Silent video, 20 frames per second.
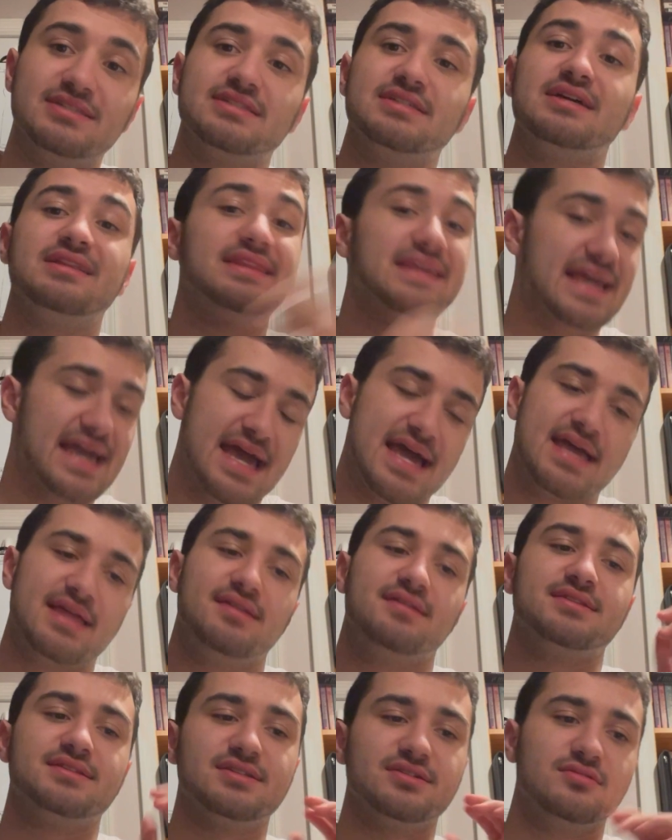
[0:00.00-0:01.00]
till the
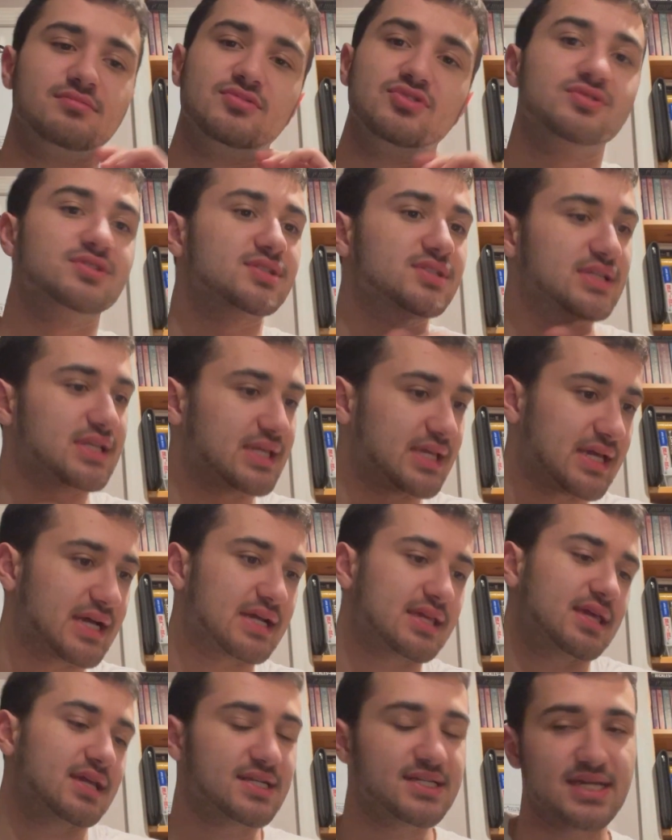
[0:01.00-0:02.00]
end, till Mussolini
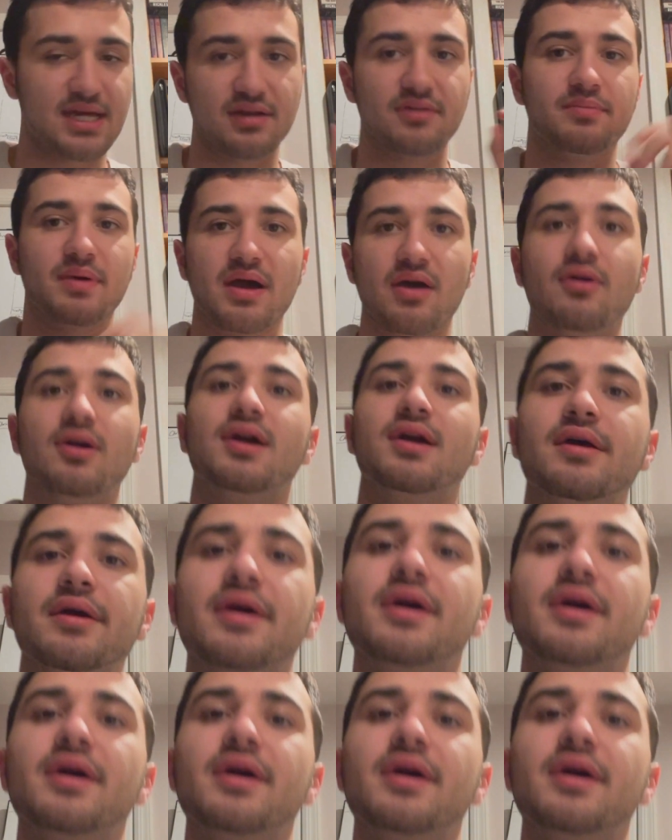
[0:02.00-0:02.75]
got kicked out of power.